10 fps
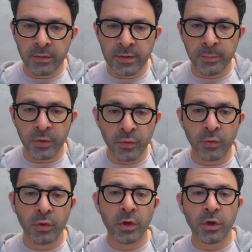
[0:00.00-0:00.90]

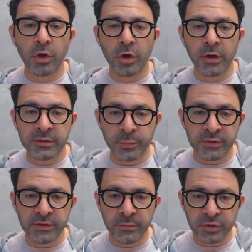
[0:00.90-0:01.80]
typical
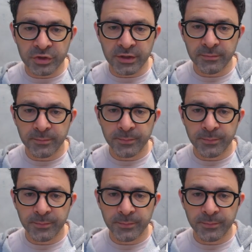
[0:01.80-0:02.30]
espresso machine,